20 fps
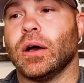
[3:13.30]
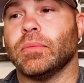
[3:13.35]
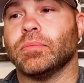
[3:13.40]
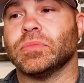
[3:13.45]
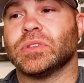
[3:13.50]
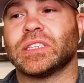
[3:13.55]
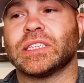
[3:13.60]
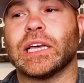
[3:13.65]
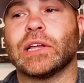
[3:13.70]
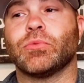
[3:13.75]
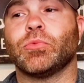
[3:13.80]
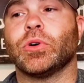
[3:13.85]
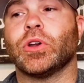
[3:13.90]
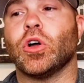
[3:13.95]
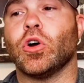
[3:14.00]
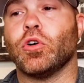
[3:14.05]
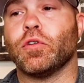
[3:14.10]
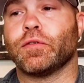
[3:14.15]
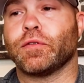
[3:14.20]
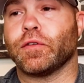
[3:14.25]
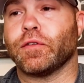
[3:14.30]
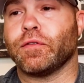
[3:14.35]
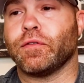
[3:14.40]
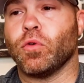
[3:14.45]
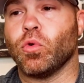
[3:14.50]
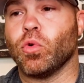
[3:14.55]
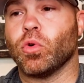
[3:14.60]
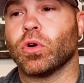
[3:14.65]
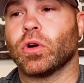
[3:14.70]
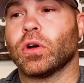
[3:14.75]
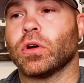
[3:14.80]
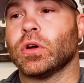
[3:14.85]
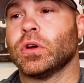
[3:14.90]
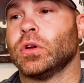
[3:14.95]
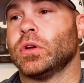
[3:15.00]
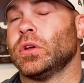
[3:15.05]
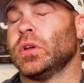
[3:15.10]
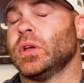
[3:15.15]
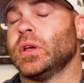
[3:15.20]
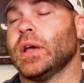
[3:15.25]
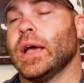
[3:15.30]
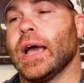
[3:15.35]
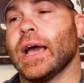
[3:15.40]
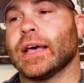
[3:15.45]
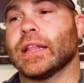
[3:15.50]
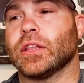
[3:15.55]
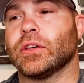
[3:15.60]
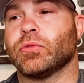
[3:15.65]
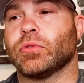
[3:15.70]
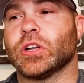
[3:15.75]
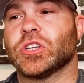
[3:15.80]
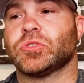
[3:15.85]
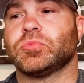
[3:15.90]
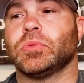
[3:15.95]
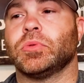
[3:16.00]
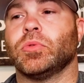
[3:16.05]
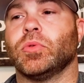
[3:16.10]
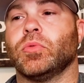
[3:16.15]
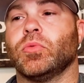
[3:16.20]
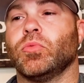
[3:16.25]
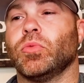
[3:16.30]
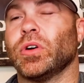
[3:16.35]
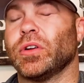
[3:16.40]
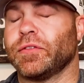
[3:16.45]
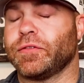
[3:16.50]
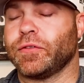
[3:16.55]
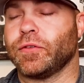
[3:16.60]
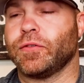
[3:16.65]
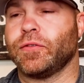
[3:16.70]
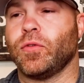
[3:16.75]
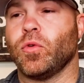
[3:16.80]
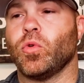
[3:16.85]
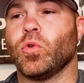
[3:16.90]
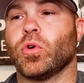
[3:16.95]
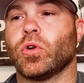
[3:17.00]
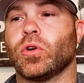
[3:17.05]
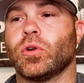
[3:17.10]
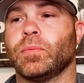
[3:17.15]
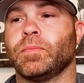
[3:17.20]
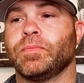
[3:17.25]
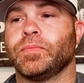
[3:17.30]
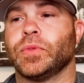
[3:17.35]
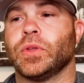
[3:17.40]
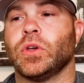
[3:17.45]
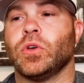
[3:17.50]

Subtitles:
Said went 0 for 4. Adley Rutschman went 1 for 4.